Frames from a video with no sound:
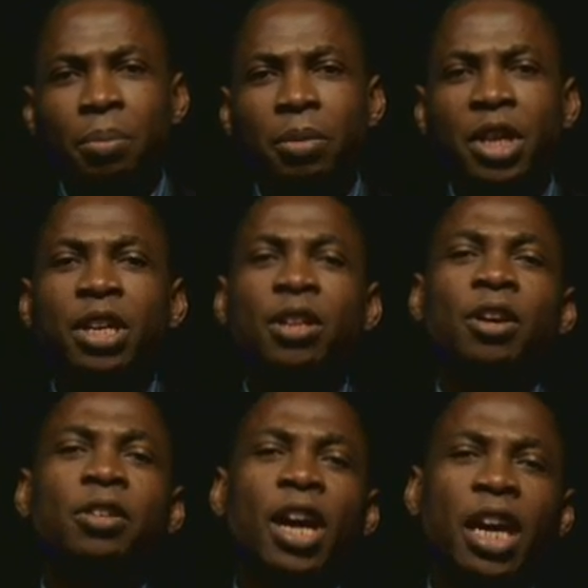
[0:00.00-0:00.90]
May the
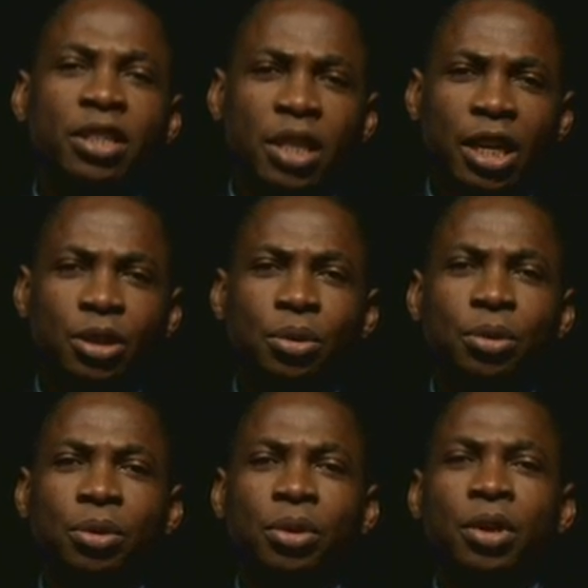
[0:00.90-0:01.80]
Lord answer
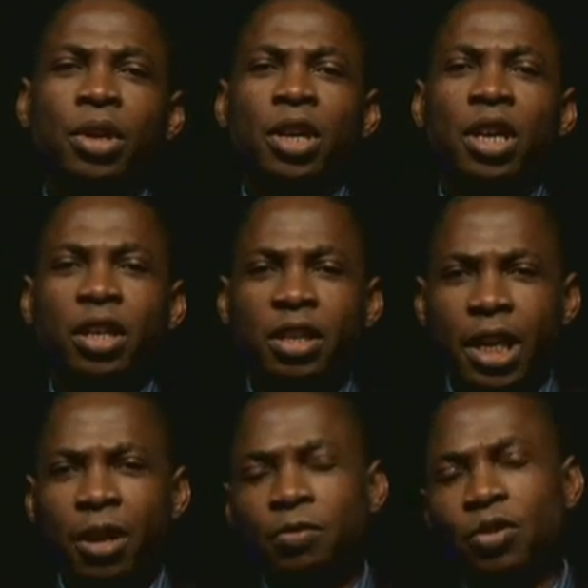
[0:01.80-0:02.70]
you in the
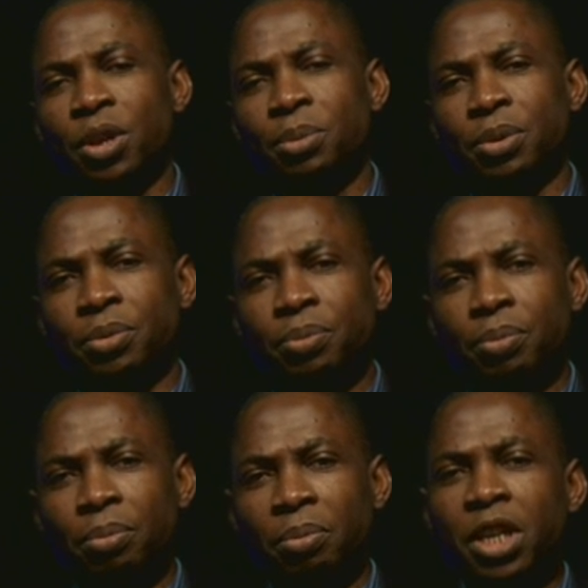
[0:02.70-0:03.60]
day of trouble.
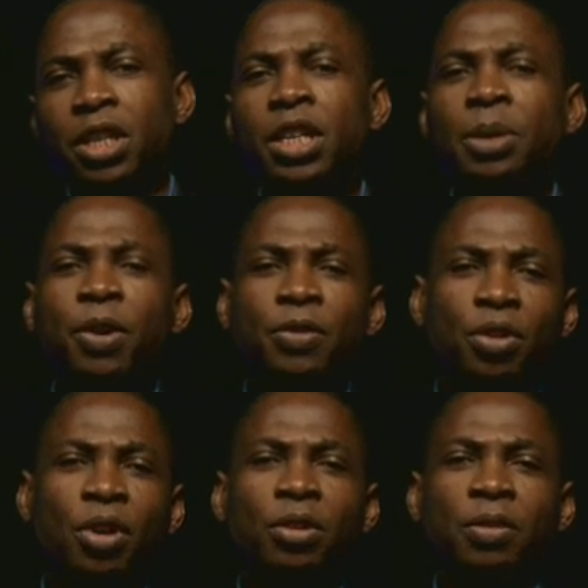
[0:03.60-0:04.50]
May the name of the
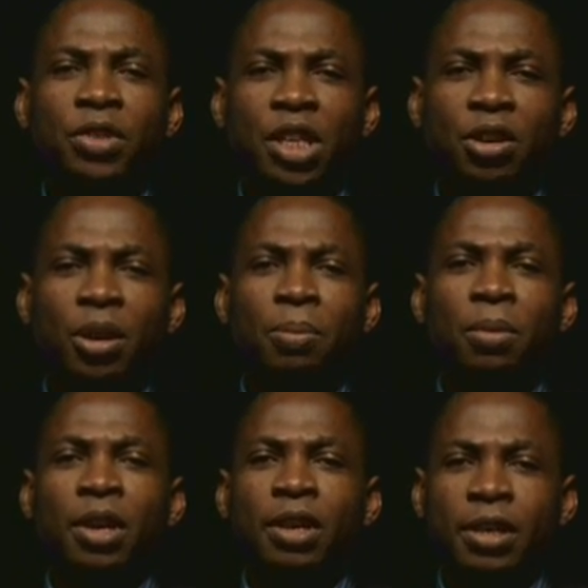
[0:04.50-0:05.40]
God of Jacob
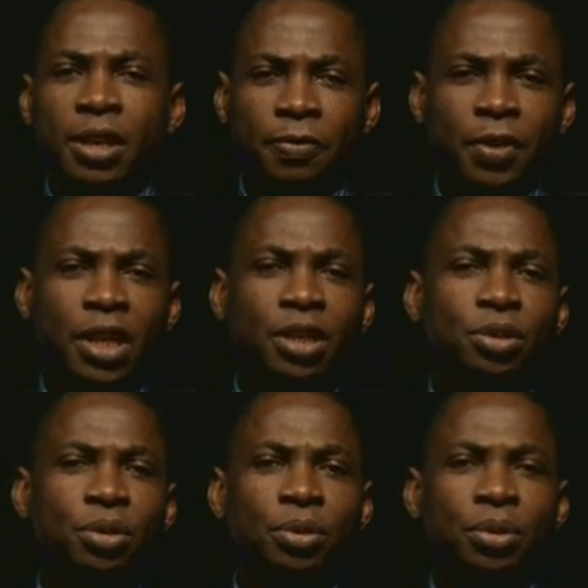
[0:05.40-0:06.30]

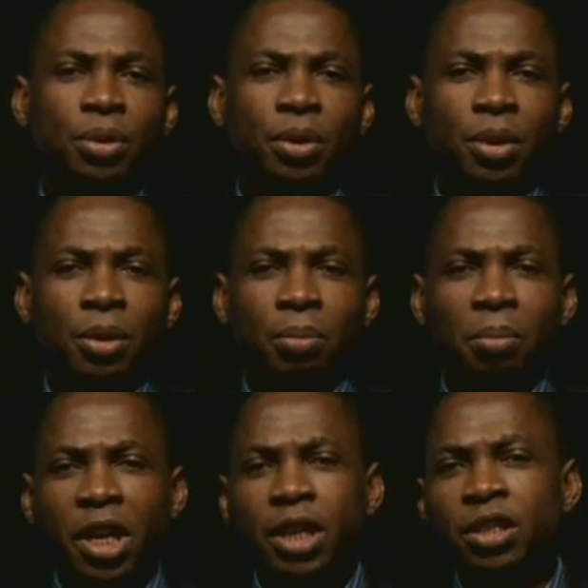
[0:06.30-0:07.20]
defend you.
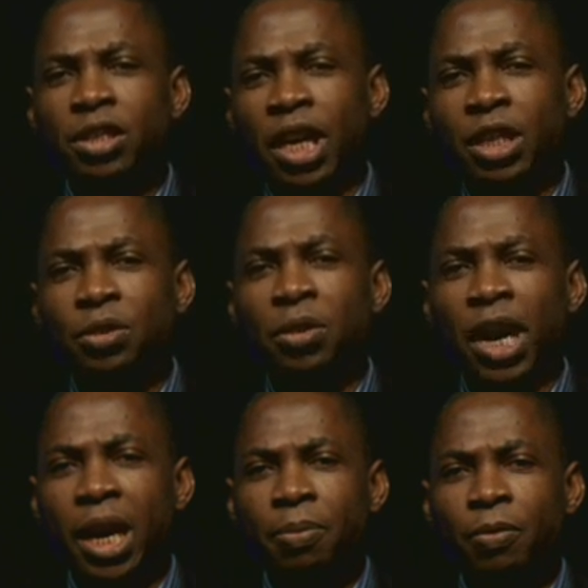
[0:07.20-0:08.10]
May he send you
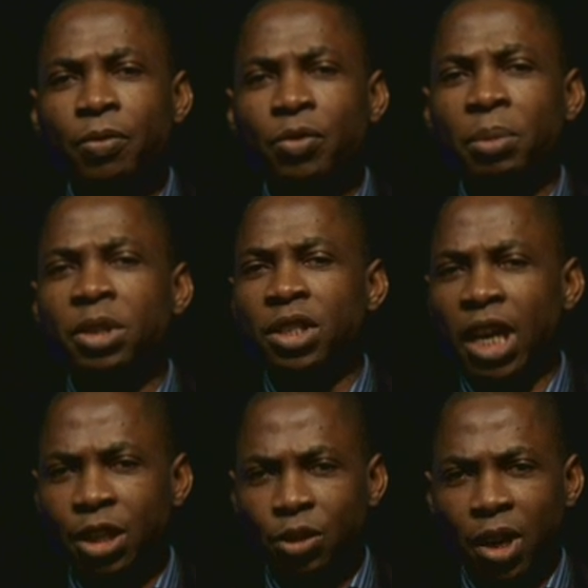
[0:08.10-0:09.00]
help from the
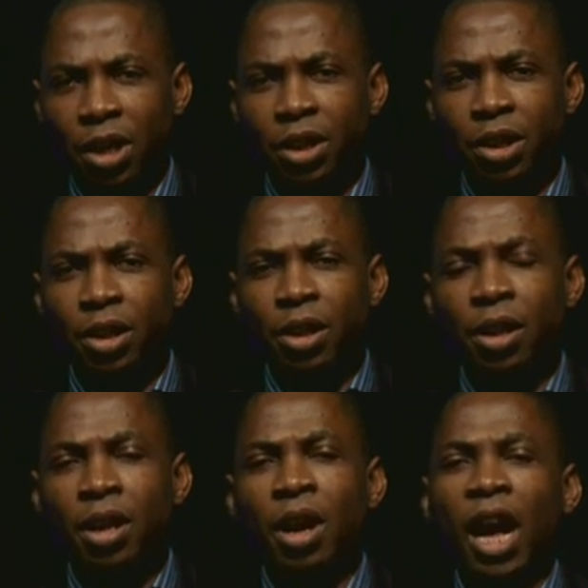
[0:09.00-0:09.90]
sanctuary
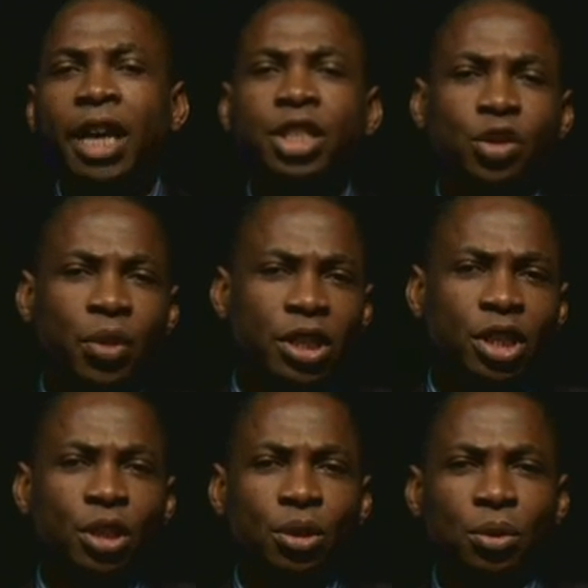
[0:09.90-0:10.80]
and
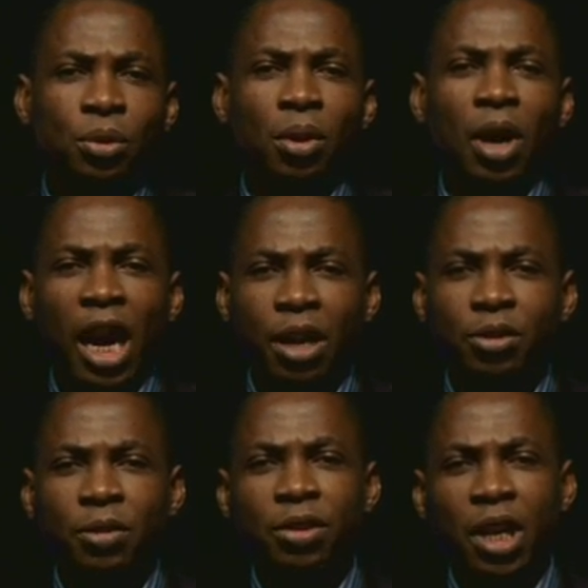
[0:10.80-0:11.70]
strengthen you
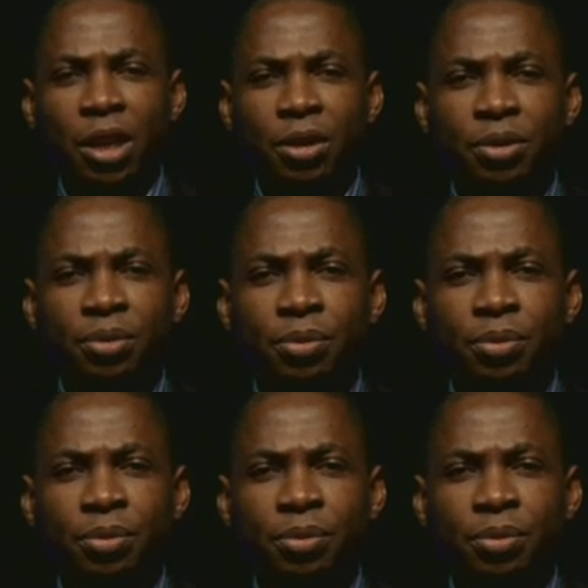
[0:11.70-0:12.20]
out of Zion.